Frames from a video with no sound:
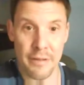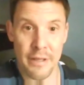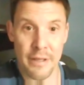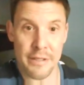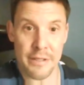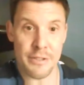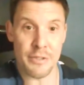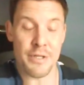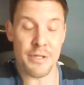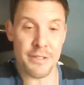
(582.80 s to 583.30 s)

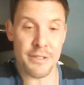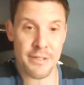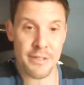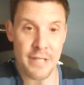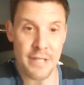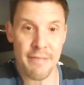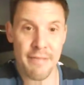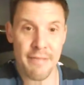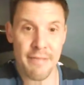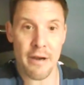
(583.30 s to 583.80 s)
things you just
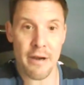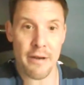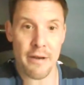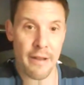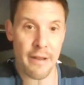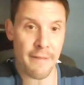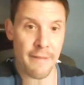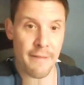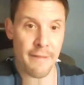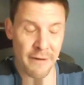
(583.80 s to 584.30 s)
said there, and
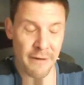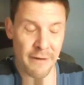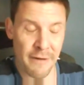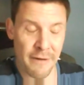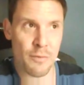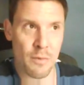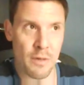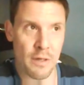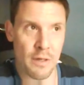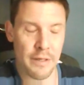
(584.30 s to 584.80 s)
the
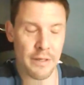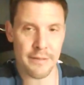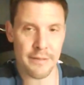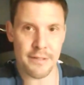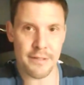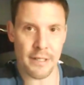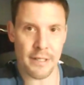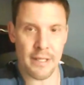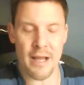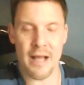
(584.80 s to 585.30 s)
first one
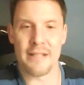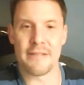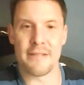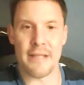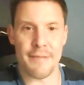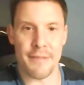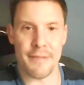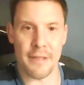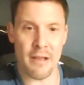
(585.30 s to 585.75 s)
is the content.